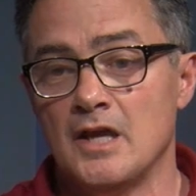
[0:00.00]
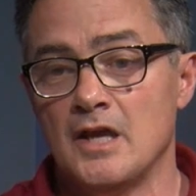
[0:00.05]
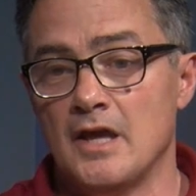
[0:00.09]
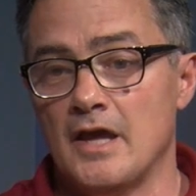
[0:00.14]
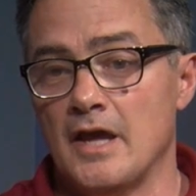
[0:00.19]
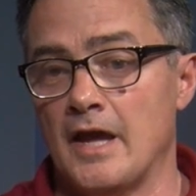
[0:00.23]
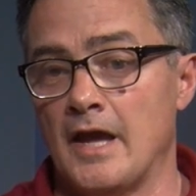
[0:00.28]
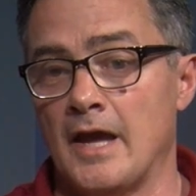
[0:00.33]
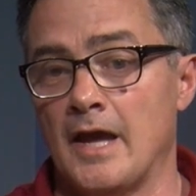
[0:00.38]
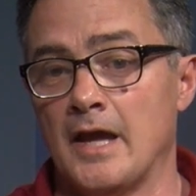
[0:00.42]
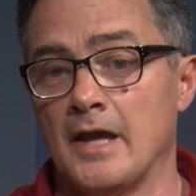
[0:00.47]

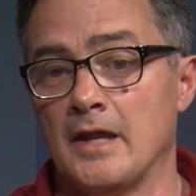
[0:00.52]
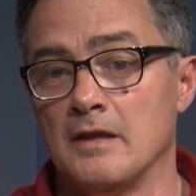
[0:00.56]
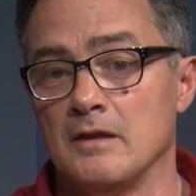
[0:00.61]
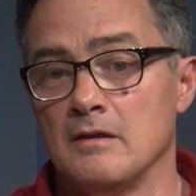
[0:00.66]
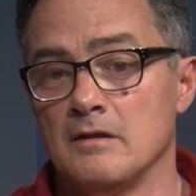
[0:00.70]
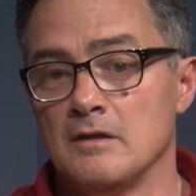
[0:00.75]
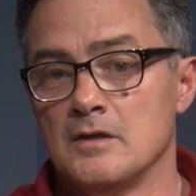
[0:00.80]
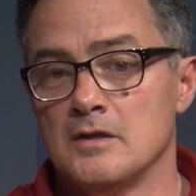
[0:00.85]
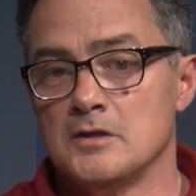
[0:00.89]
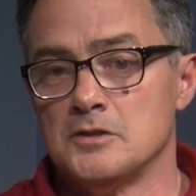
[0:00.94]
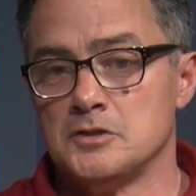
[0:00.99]
And
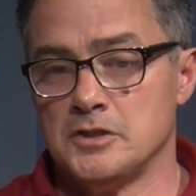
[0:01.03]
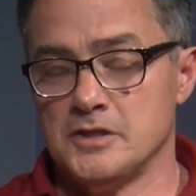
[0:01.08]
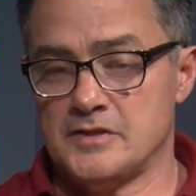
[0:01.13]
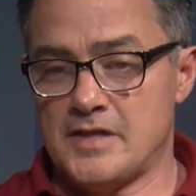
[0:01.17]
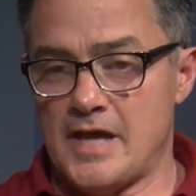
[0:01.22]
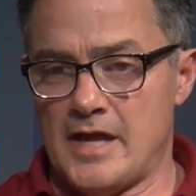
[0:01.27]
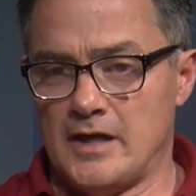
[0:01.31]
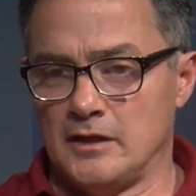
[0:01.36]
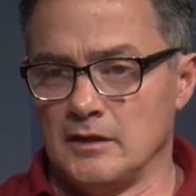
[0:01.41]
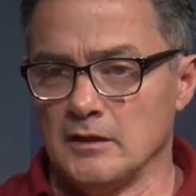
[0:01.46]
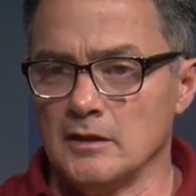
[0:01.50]
she's
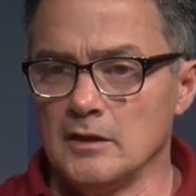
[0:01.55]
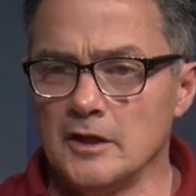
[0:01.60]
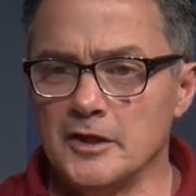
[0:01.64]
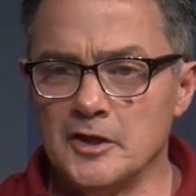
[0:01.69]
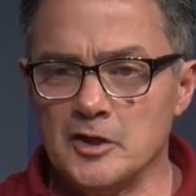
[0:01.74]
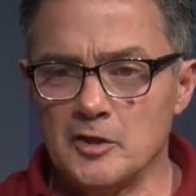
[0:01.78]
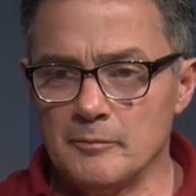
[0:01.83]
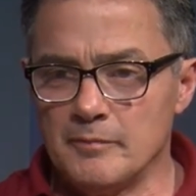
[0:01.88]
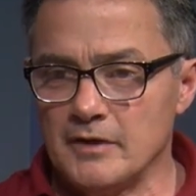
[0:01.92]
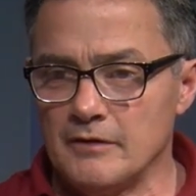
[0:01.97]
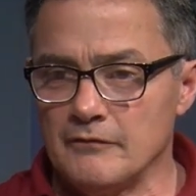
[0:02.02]
had a
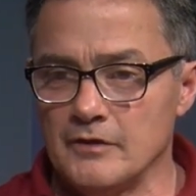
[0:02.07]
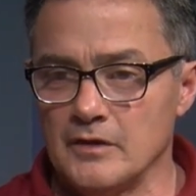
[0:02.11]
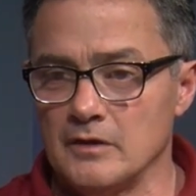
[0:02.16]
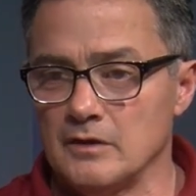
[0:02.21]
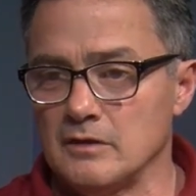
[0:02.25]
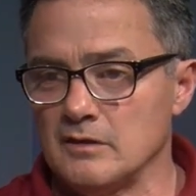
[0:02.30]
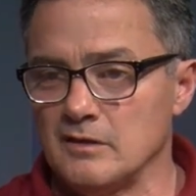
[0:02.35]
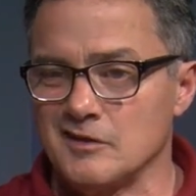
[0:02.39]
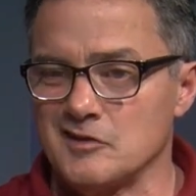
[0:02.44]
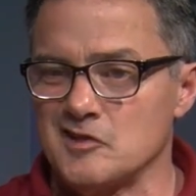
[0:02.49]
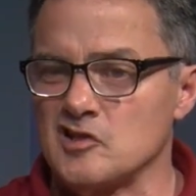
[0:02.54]
little bit of
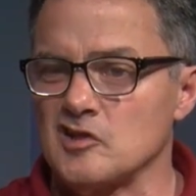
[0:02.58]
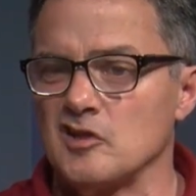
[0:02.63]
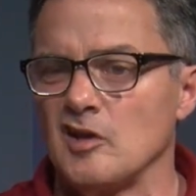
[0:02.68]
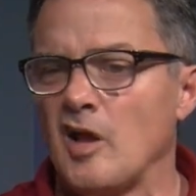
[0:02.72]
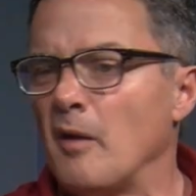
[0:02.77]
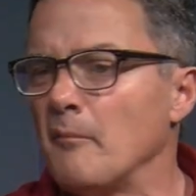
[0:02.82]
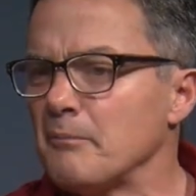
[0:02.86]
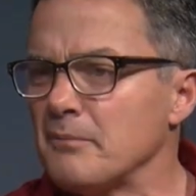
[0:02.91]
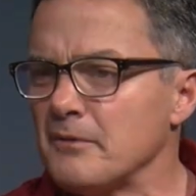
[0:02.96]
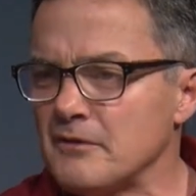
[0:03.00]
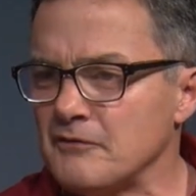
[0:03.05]
a slump,